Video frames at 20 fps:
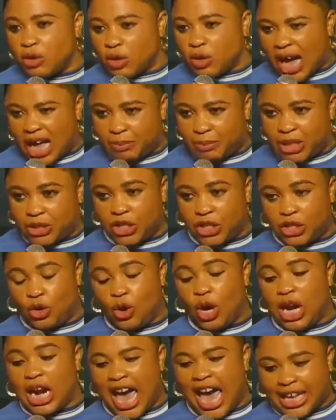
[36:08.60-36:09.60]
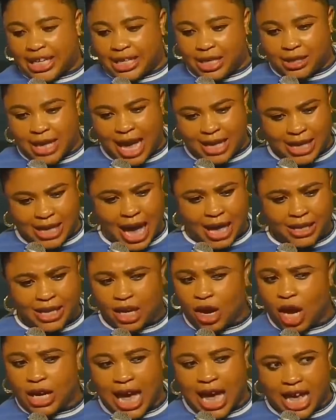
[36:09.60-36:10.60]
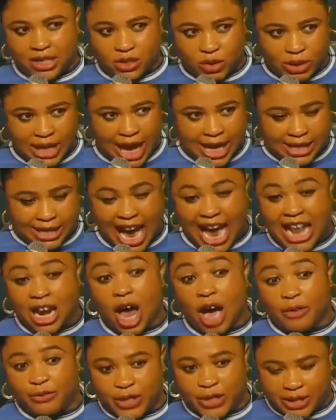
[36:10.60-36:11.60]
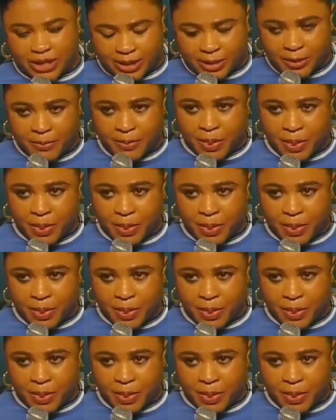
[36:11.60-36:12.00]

don't look at me. Do you like it? I said, they know they asked two times. I love it.